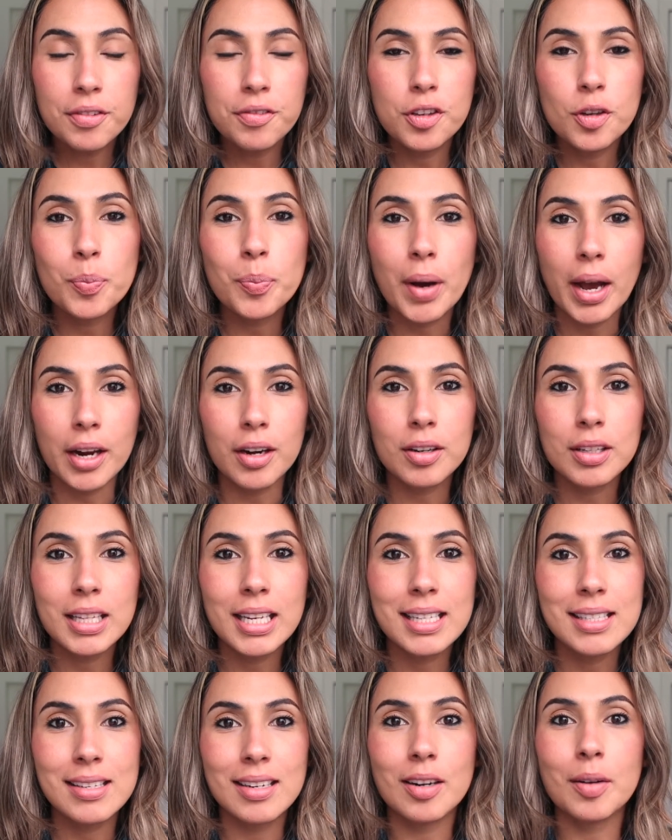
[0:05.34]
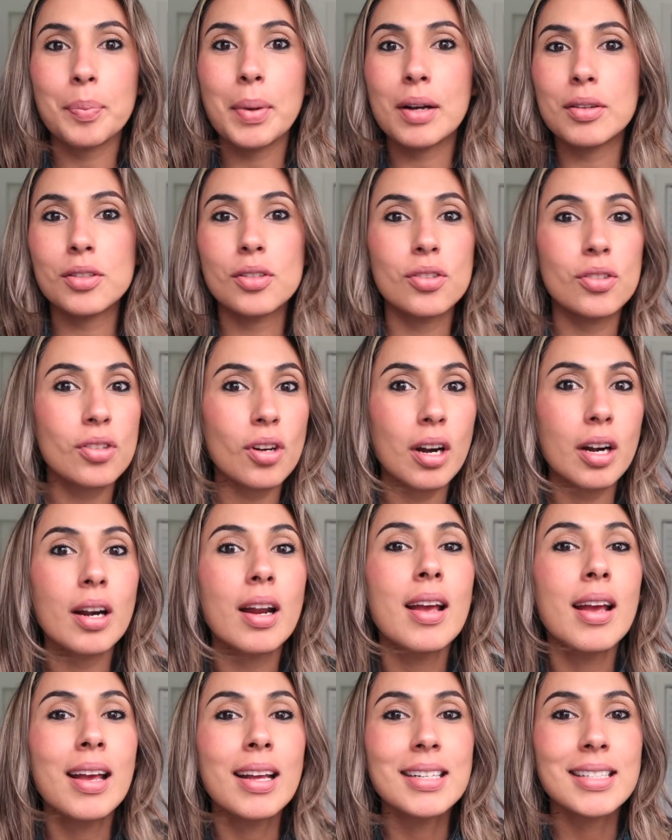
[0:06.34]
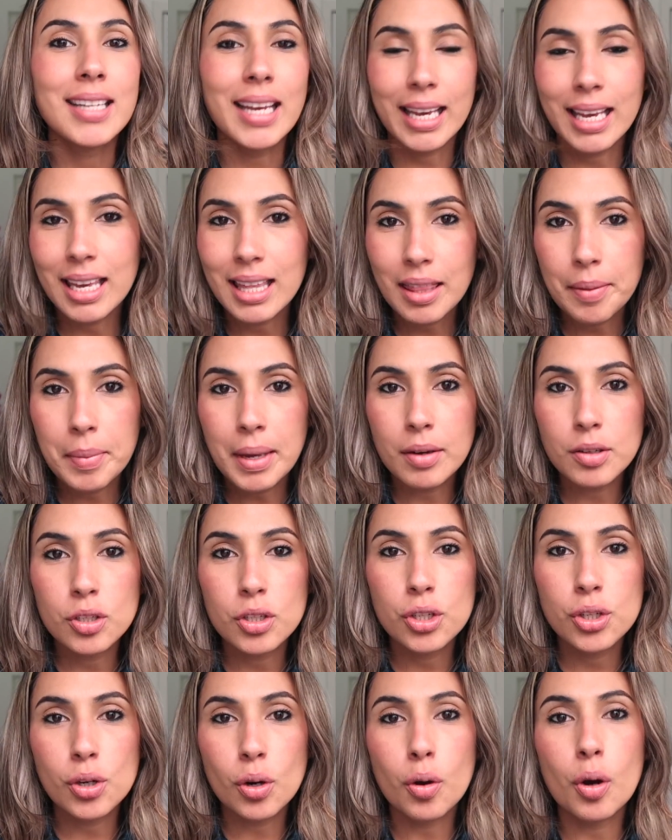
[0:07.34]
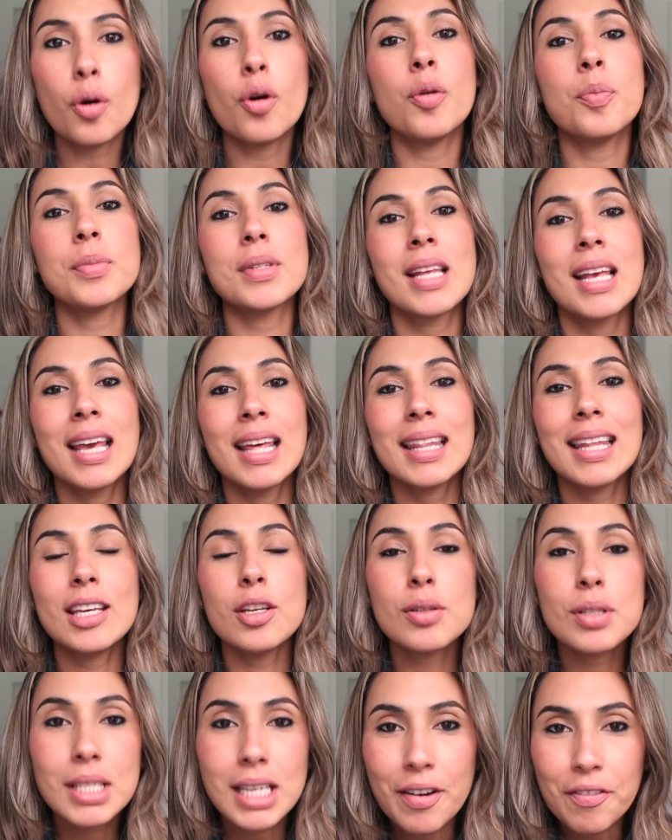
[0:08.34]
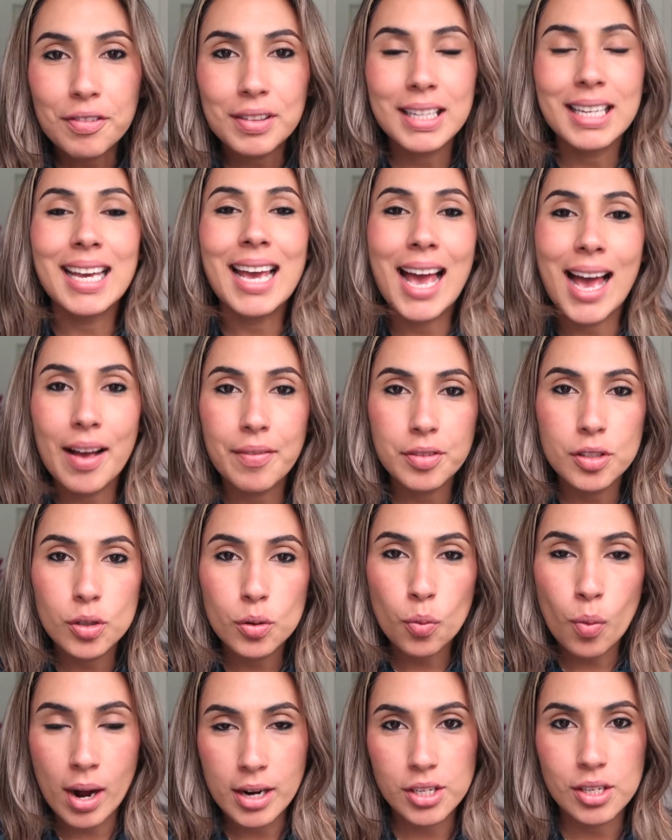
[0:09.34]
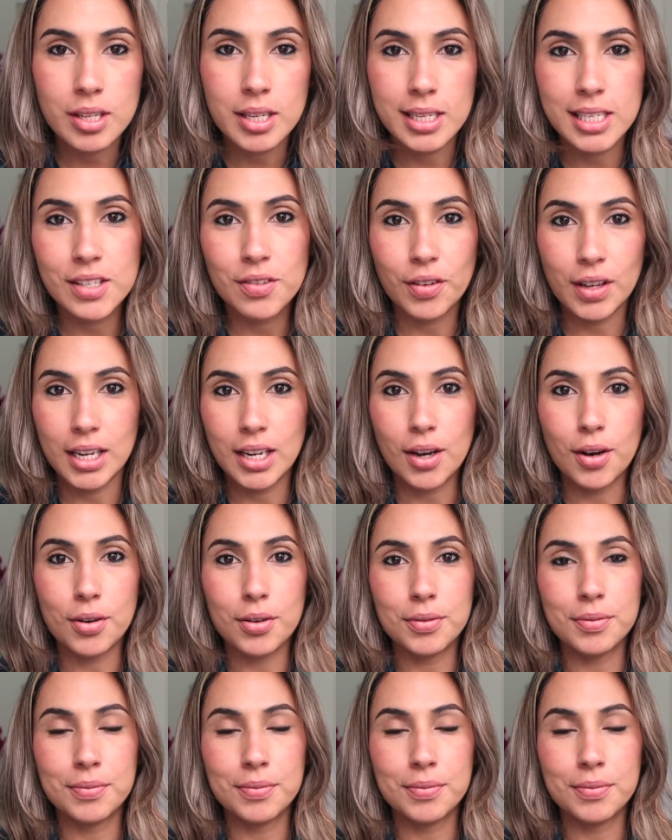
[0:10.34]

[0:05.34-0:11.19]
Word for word: a few buyer leads and are about to start taking them out to show homes, then you definitely have to watch this video.